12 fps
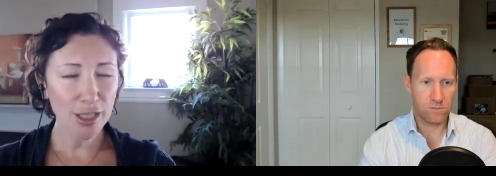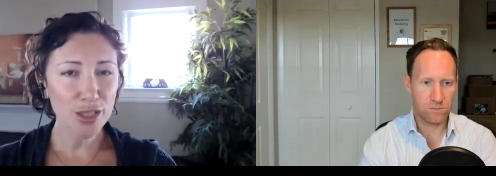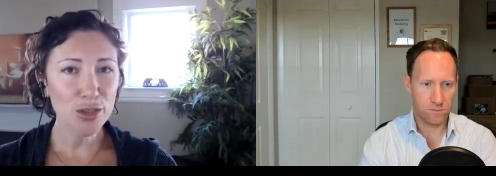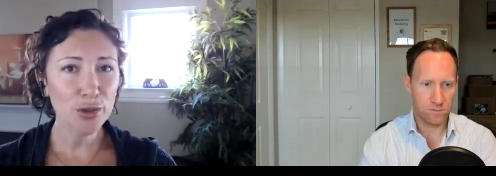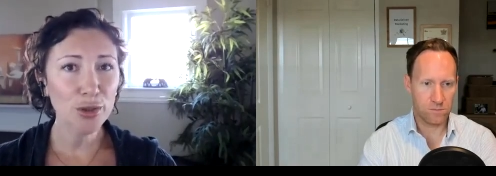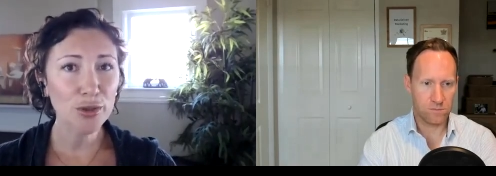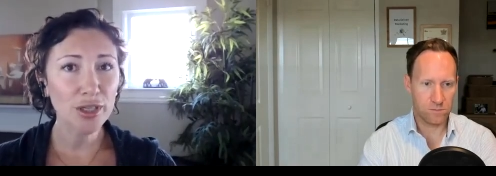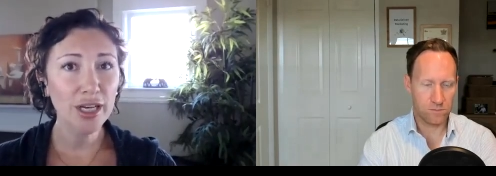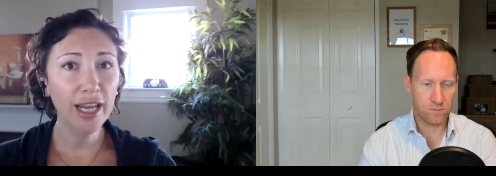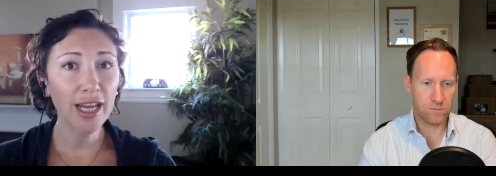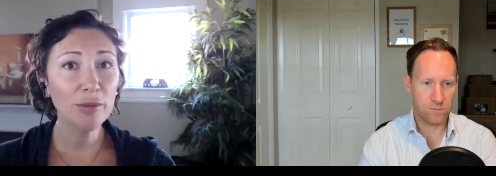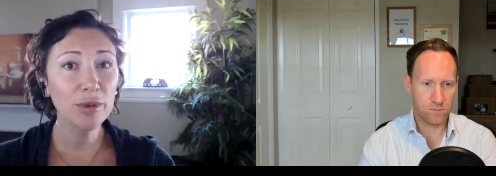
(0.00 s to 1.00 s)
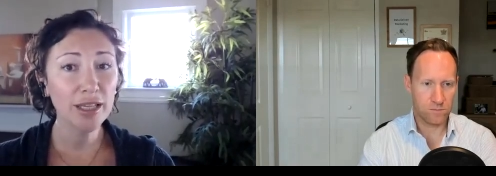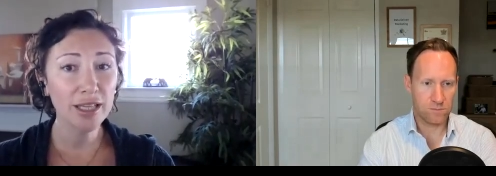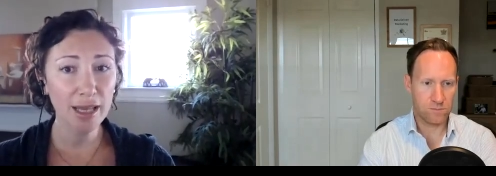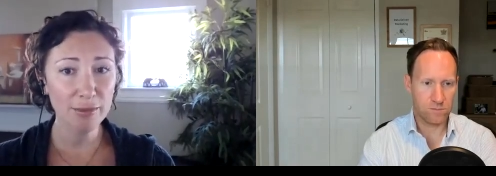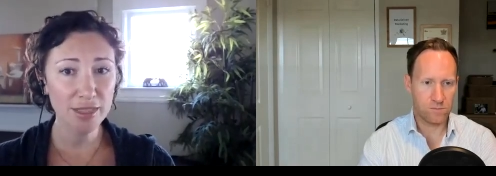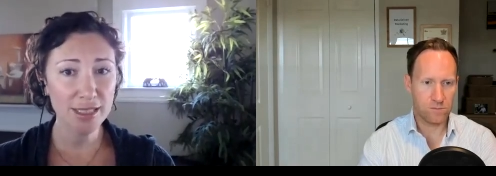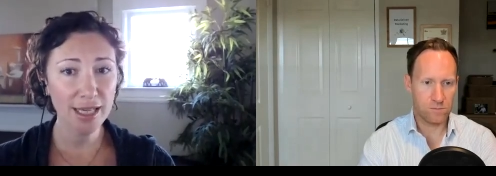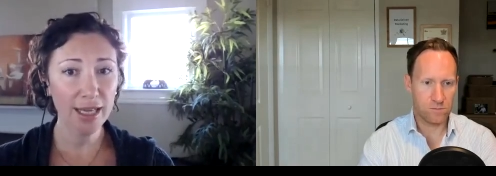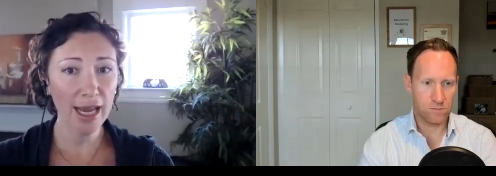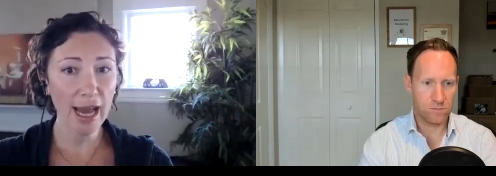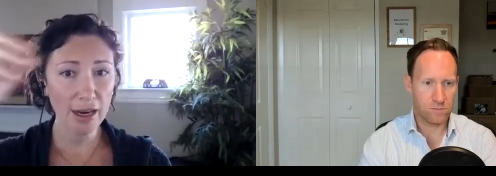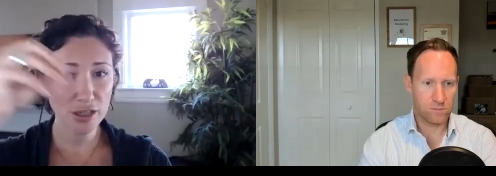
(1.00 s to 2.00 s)
Speaker 1: So you're enabling them to
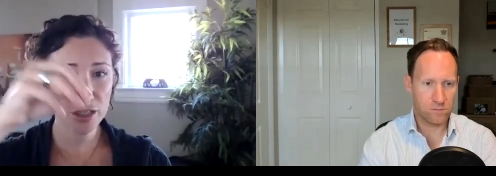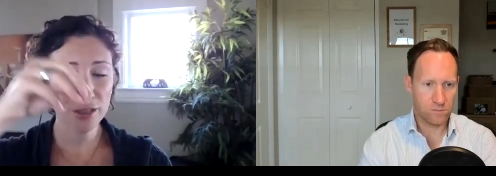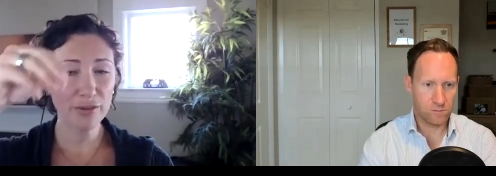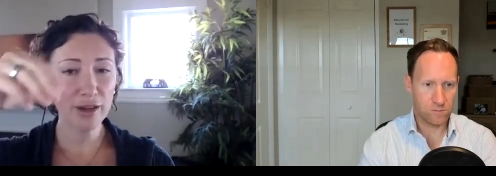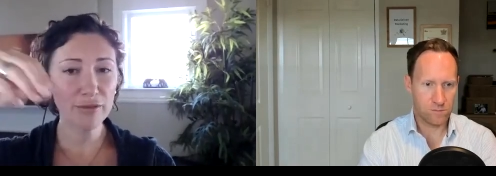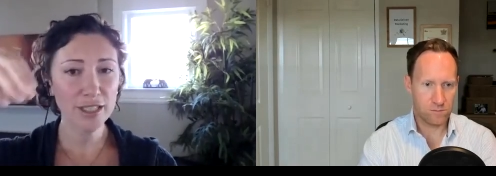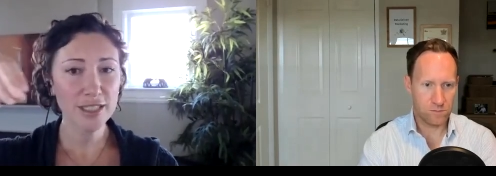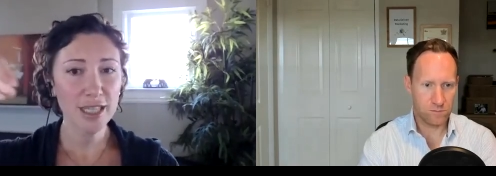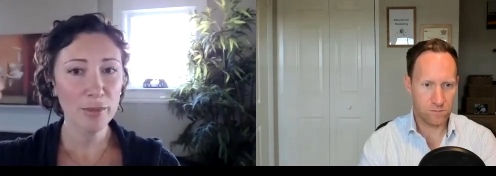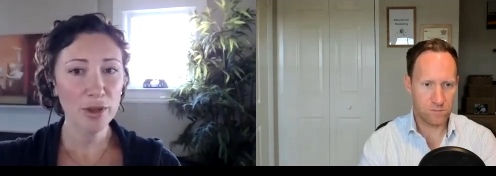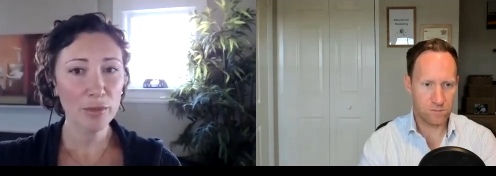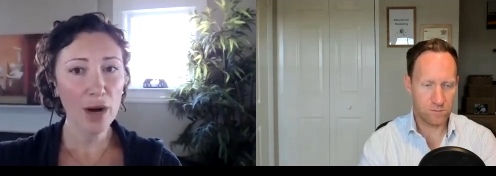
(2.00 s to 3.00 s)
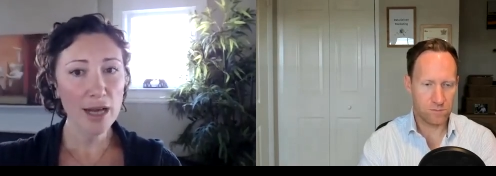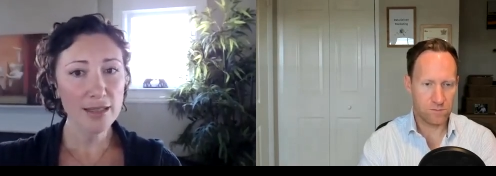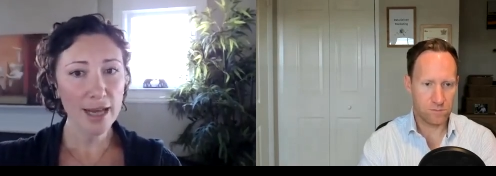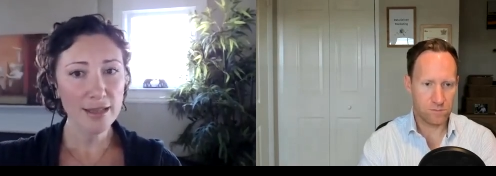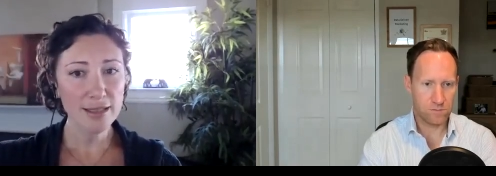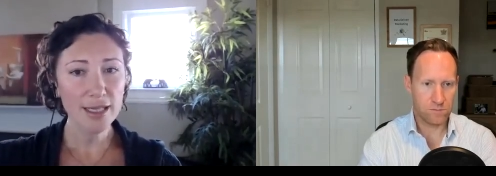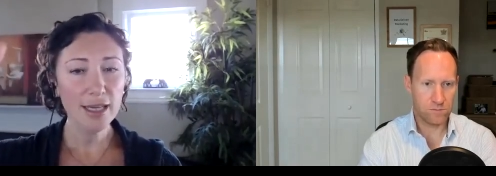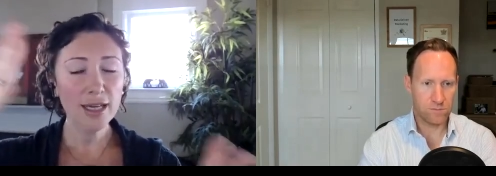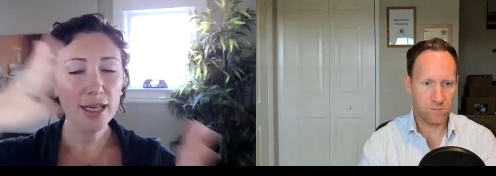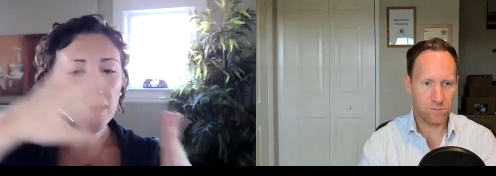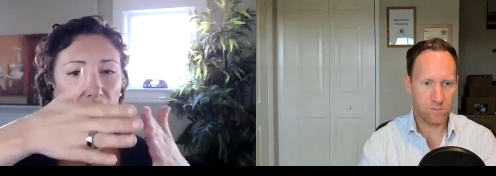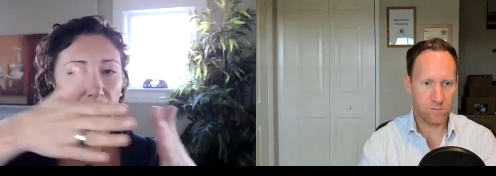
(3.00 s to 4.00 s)
take action of every step of the process
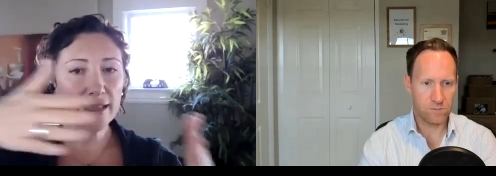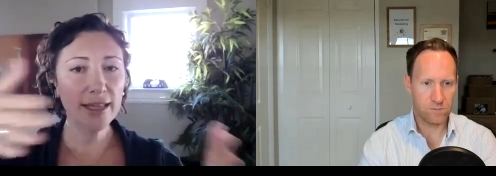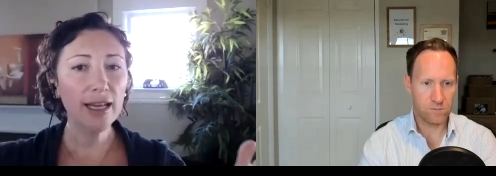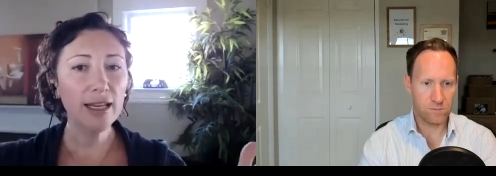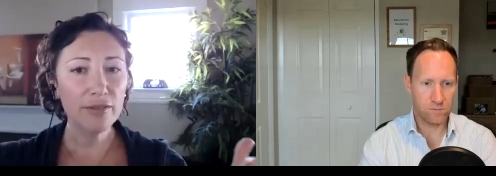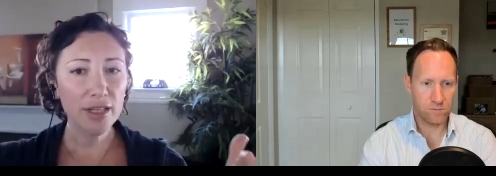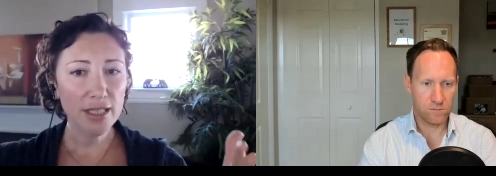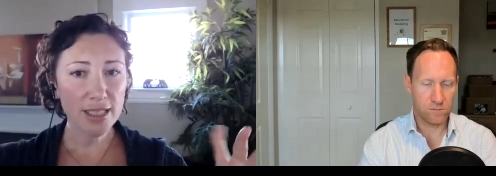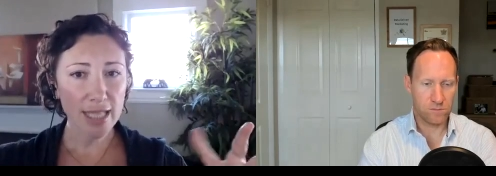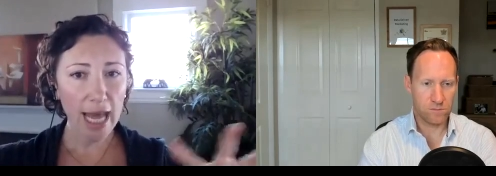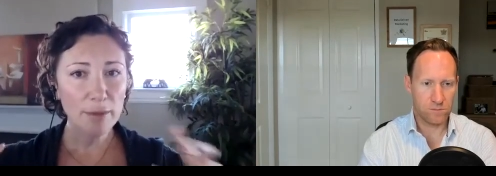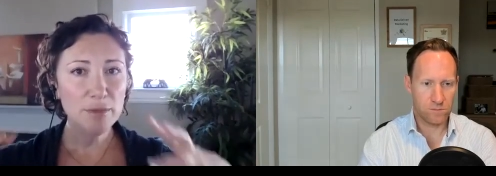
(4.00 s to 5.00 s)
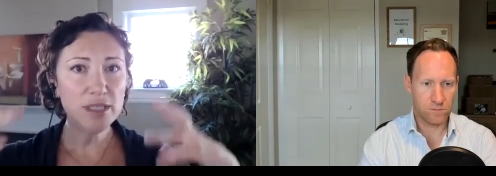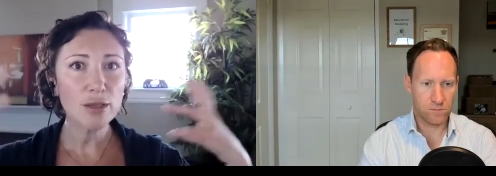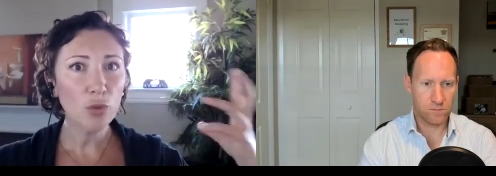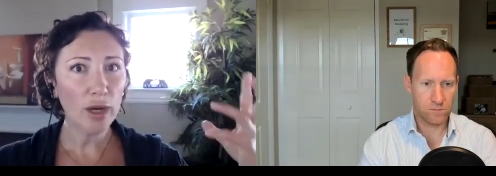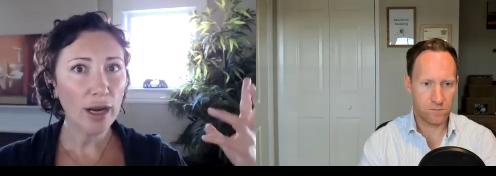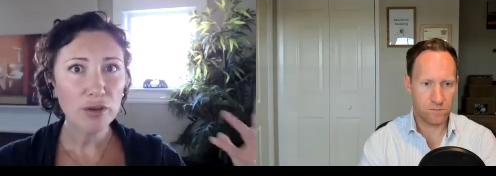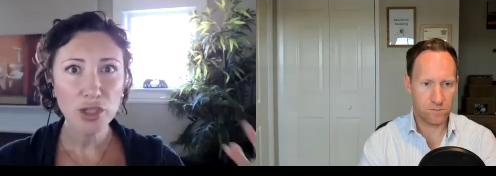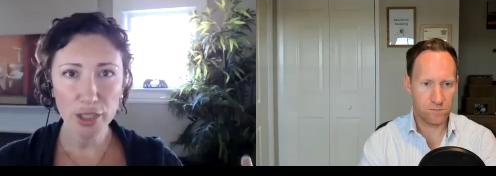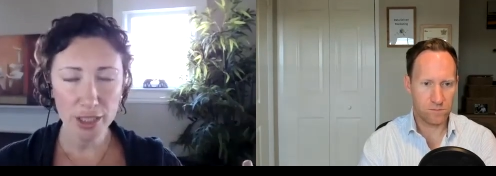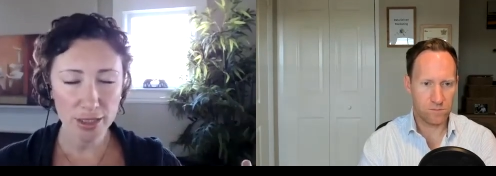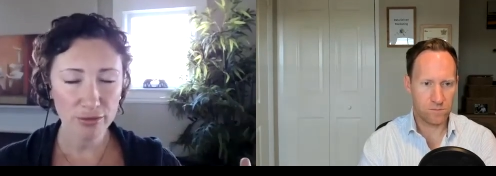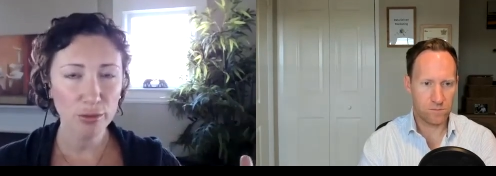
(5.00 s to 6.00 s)
at the end of these steps, whatever
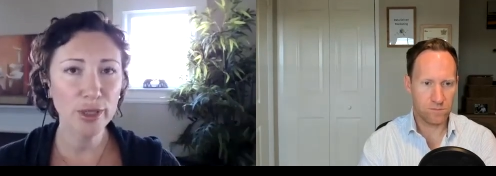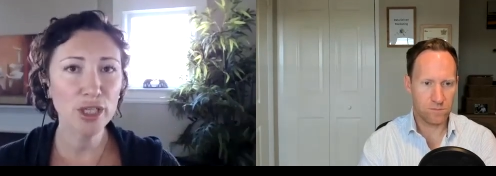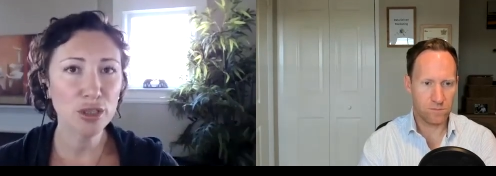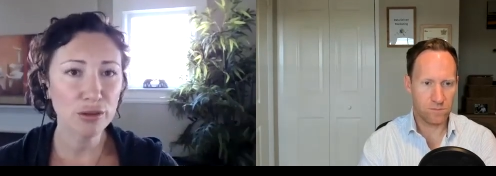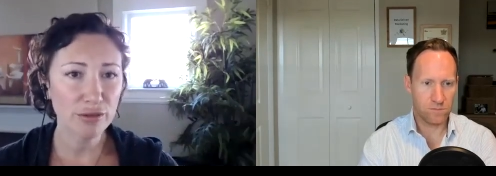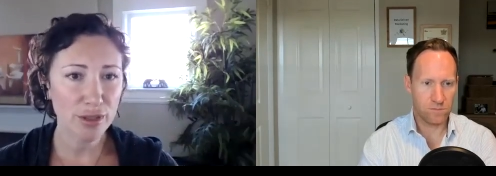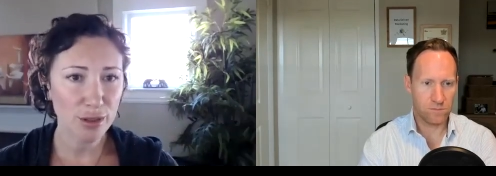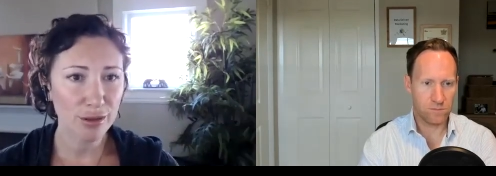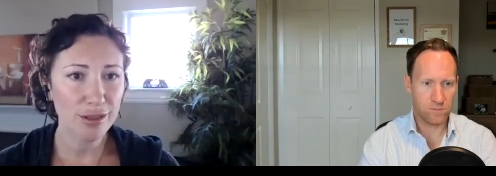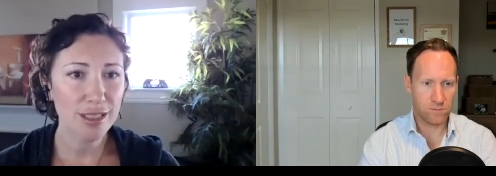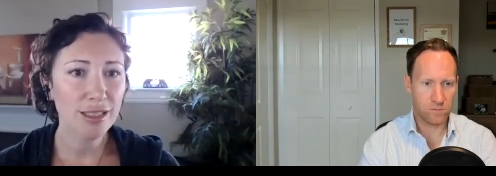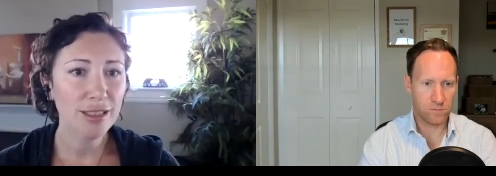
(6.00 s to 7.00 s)
transformational result